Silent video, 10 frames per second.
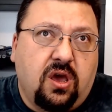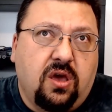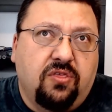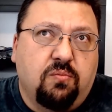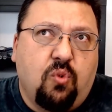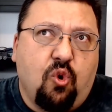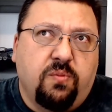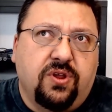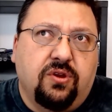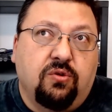the
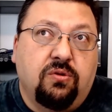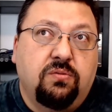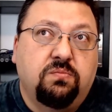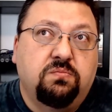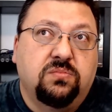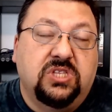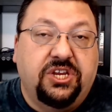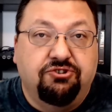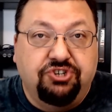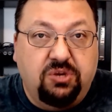Mormon
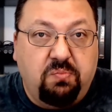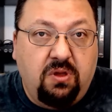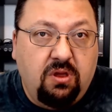leadership,